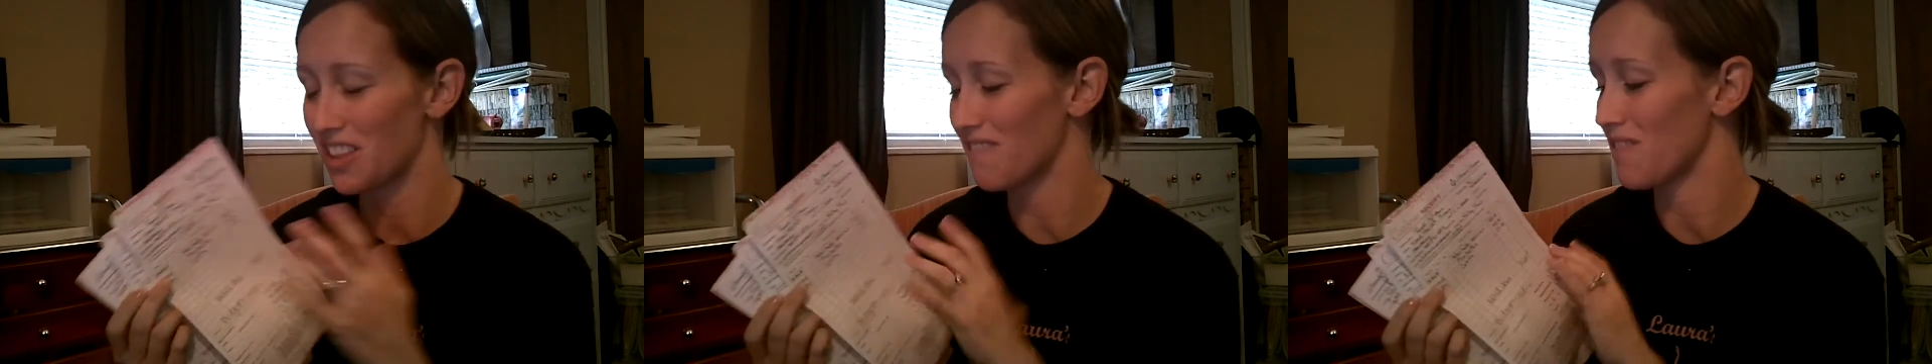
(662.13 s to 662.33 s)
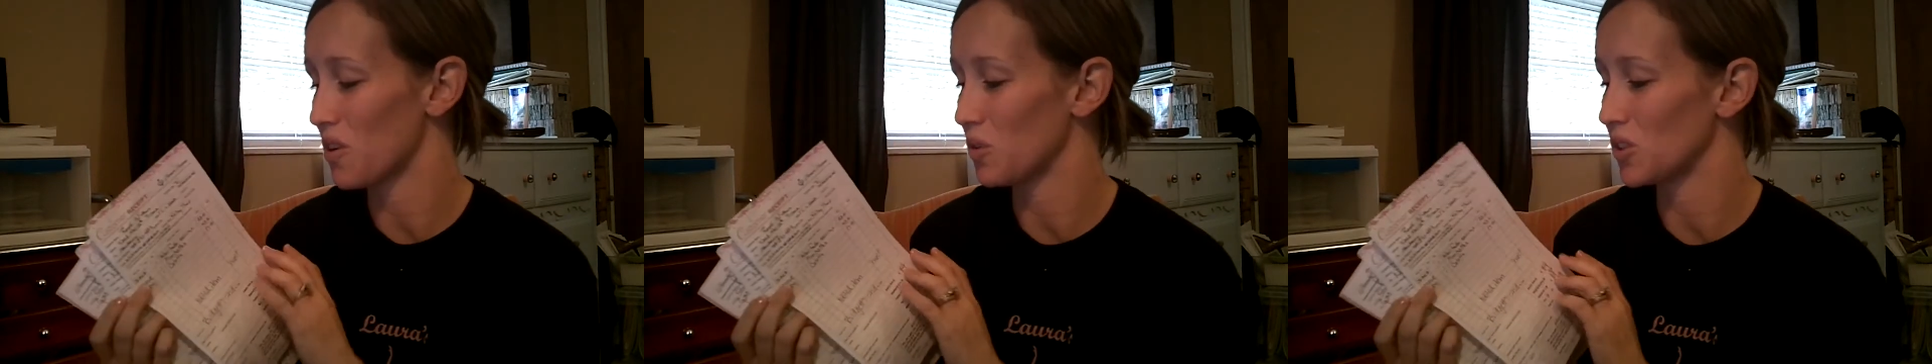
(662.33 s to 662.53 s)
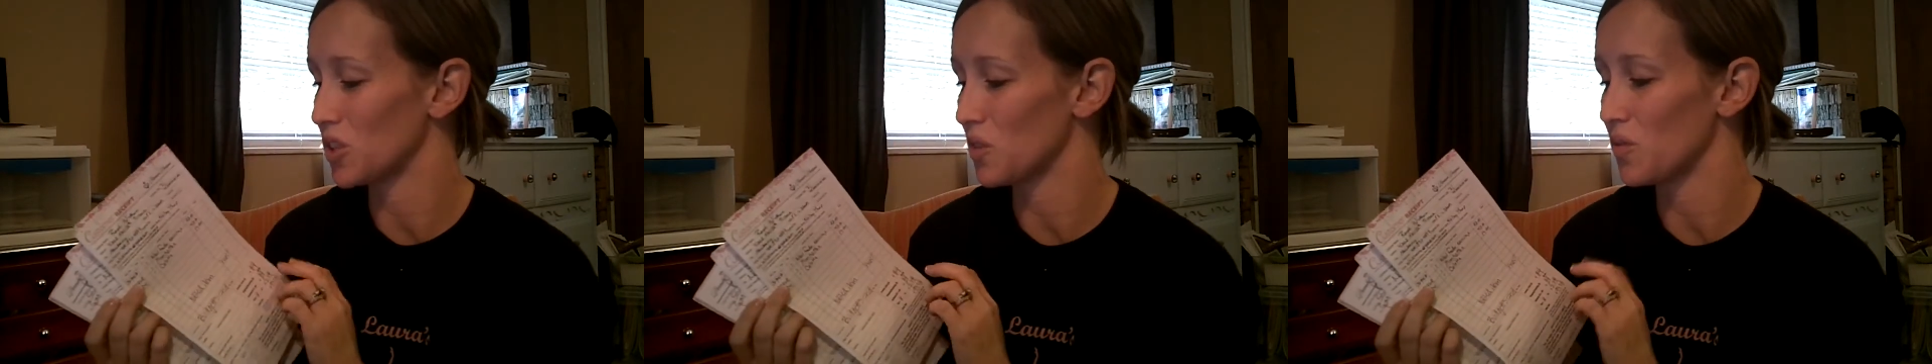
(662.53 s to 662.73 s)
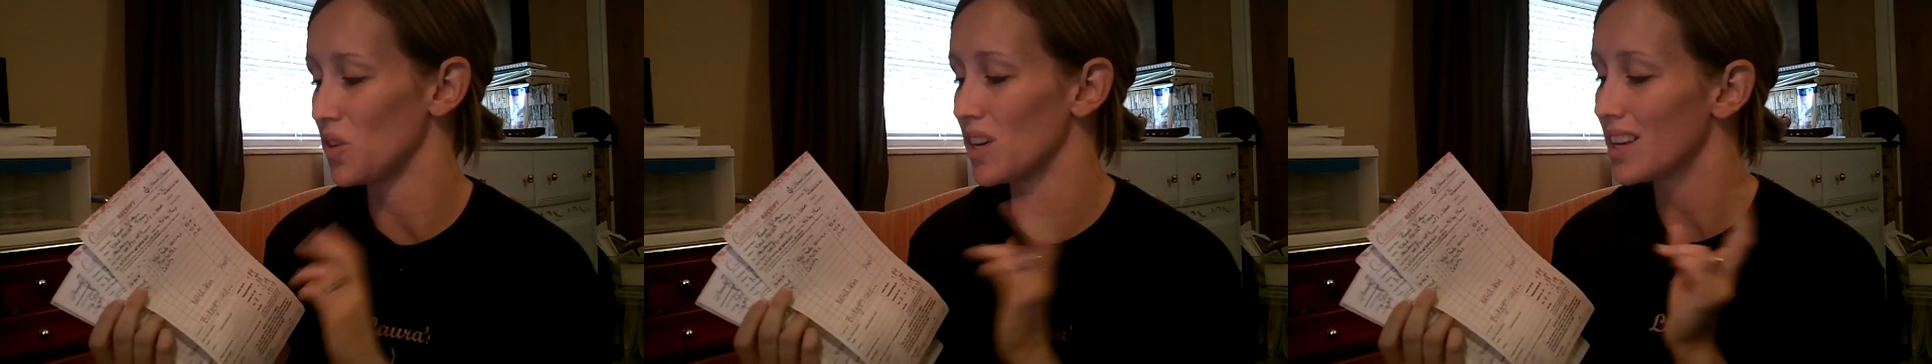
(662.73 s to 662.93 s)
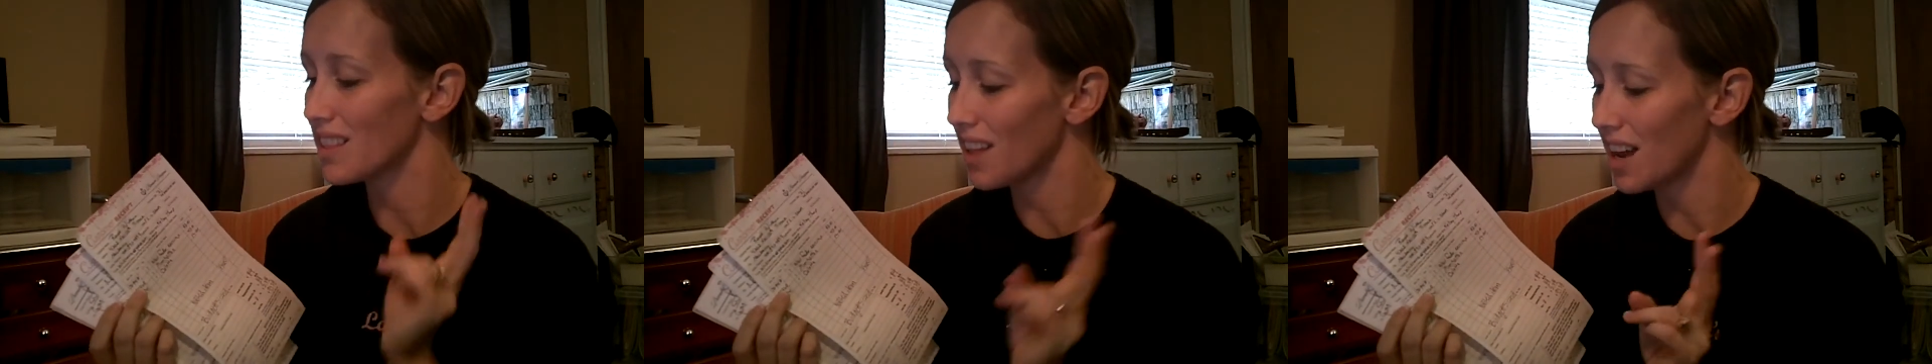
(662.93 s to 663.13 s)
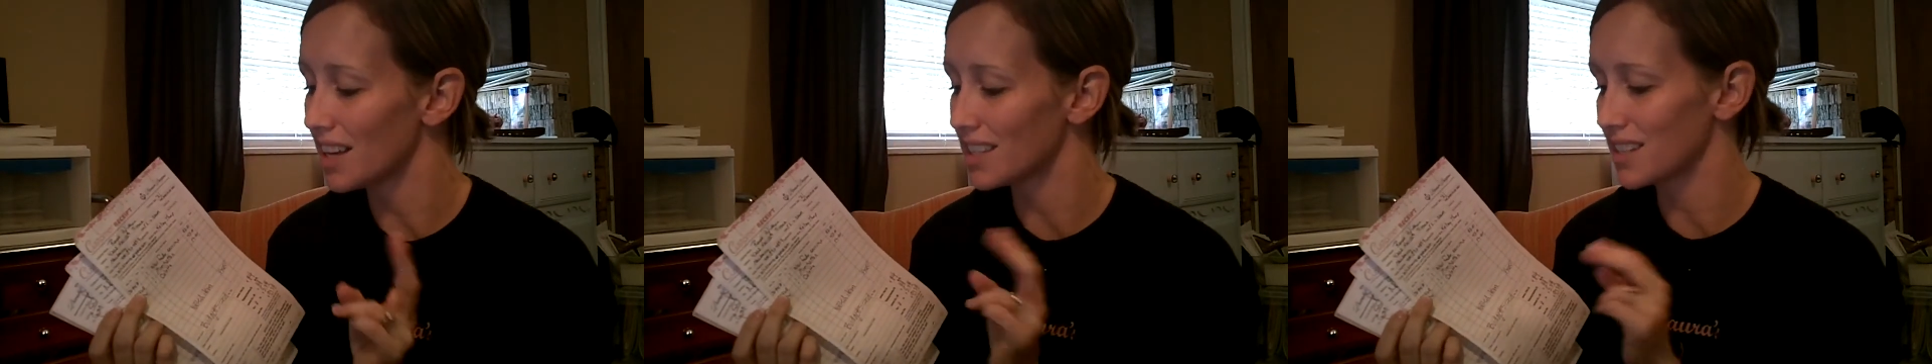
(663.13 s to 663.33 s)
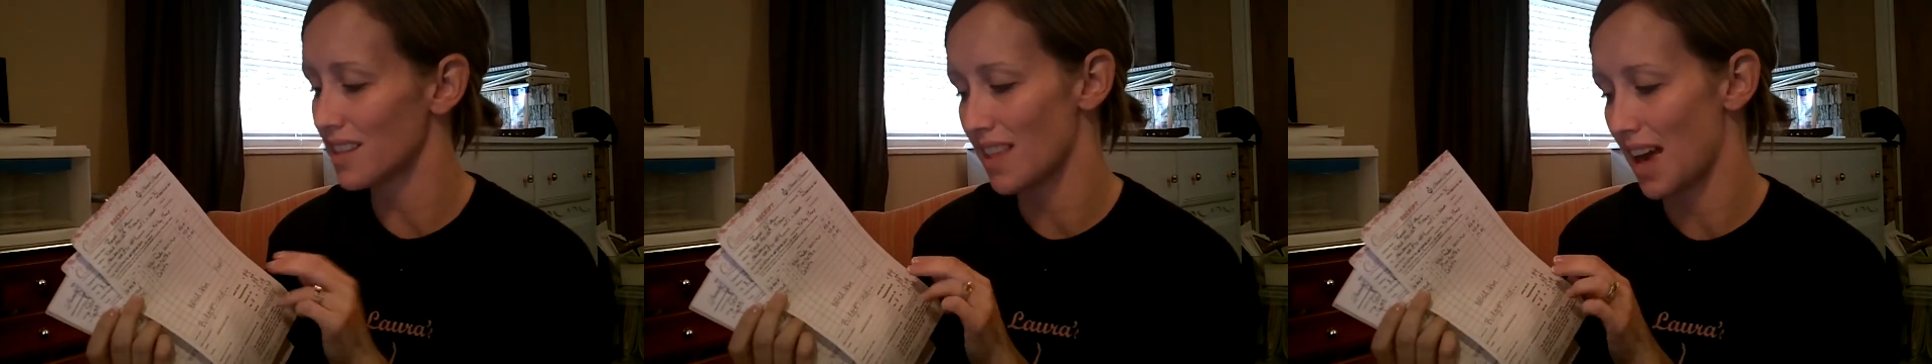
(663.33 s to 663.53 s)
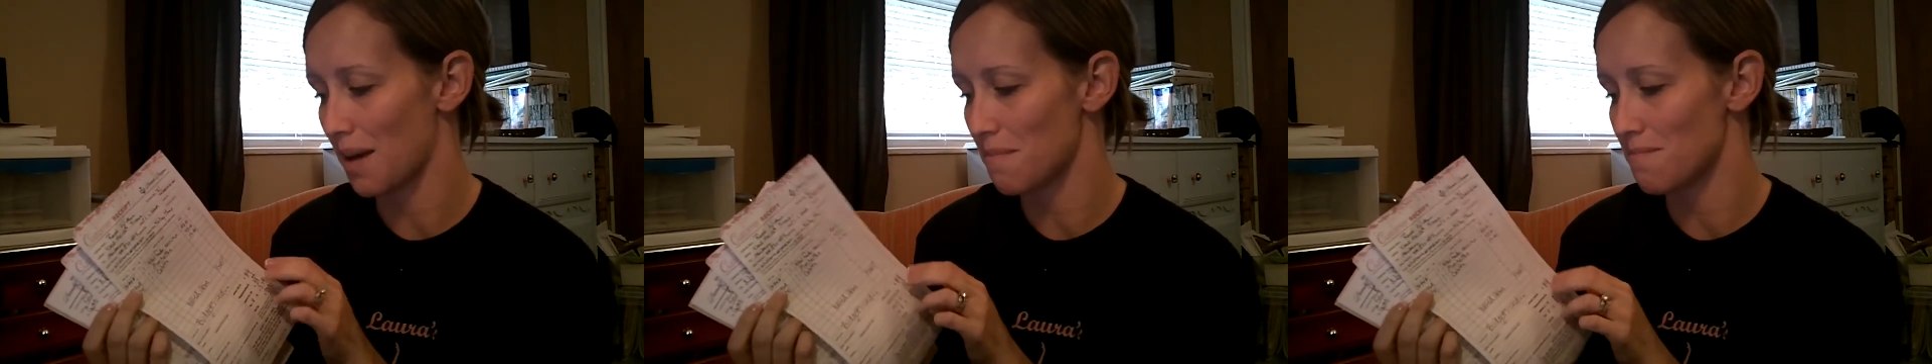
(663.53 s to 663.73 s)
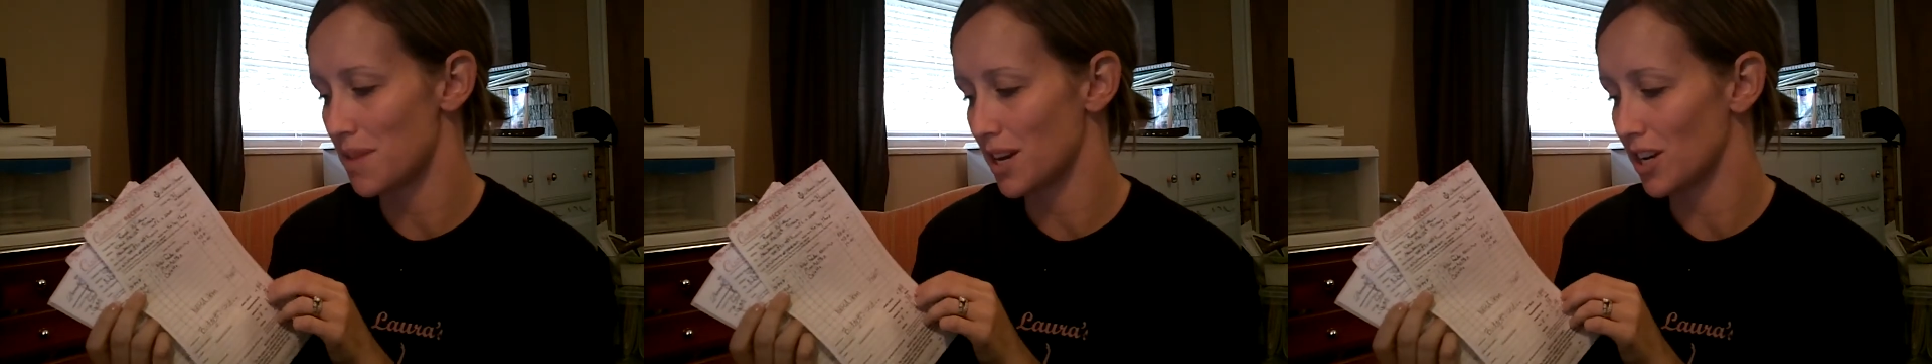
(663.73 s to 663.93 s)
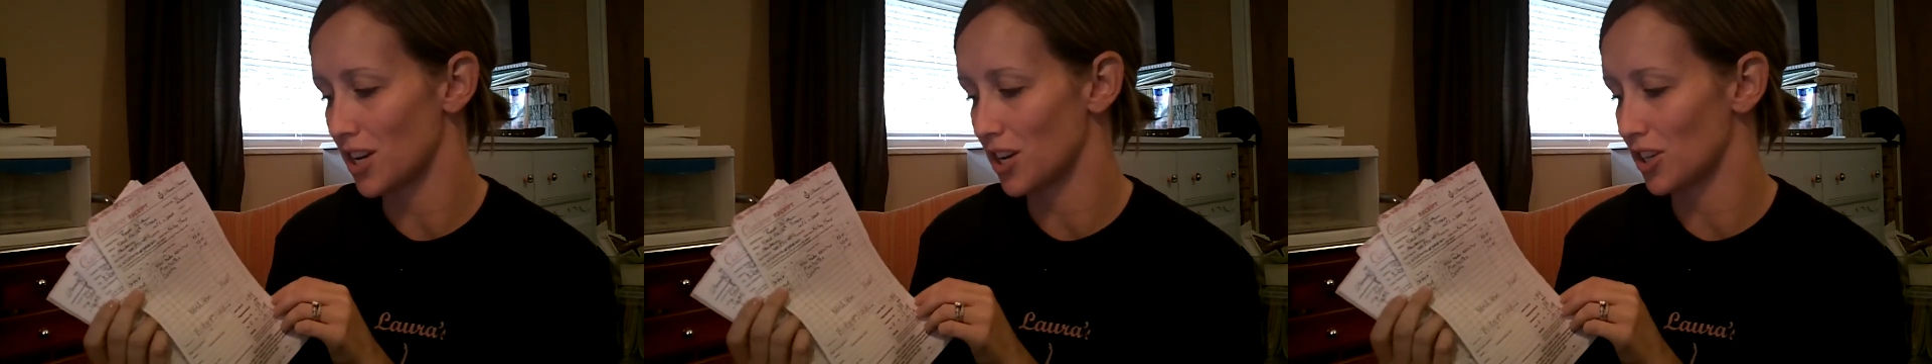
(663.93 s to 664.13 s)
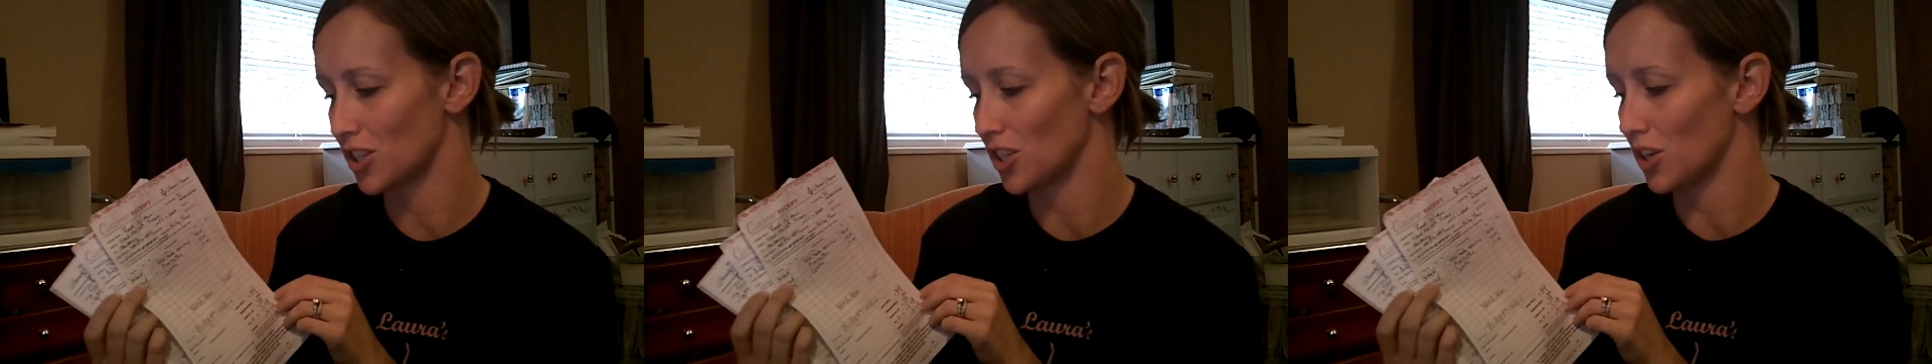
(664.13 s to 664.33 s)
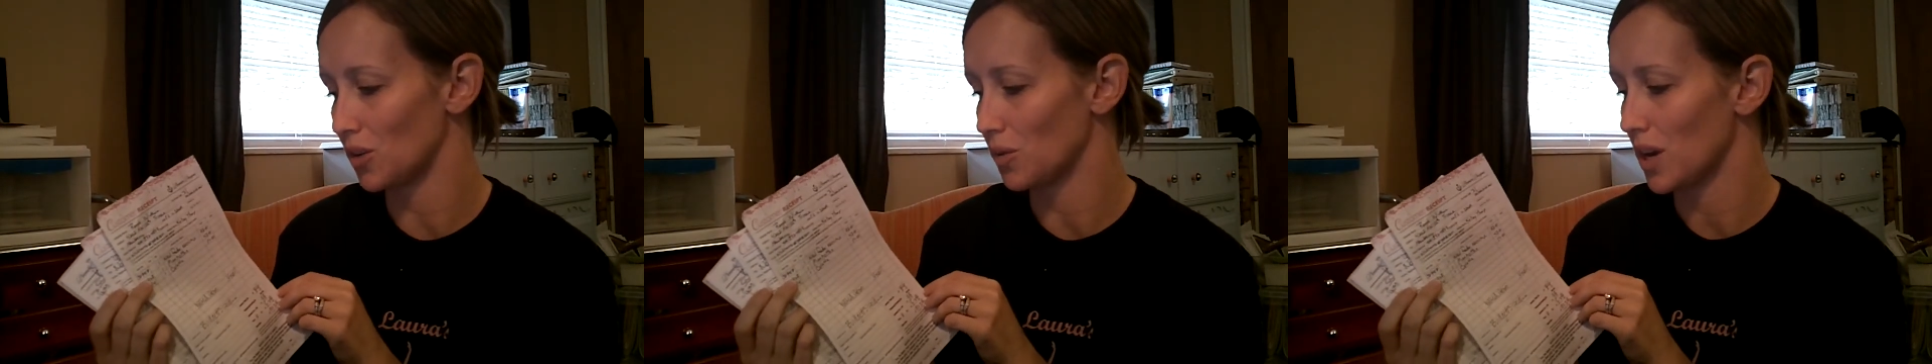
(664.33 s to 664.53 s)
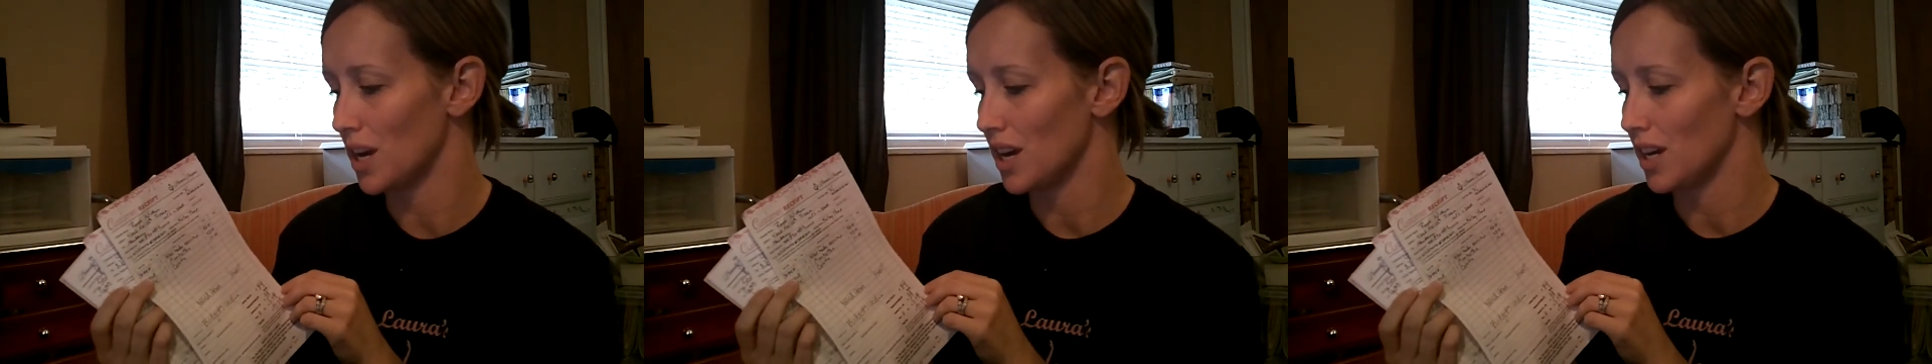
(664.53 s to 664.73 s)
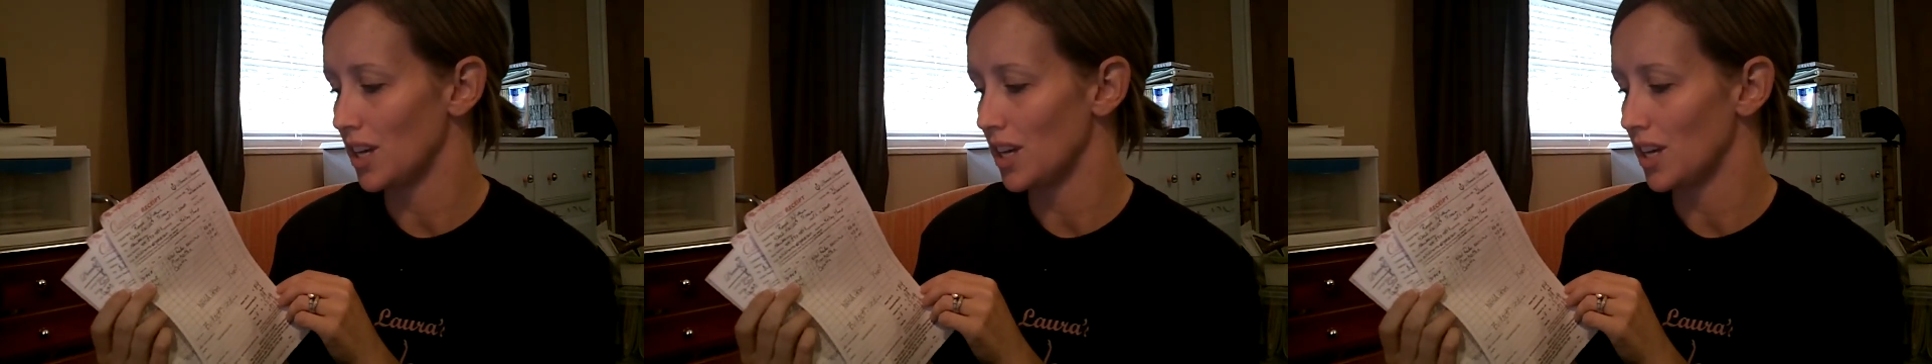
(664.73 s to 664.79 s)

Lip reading: on the phone, so if you get lost in that minute or two,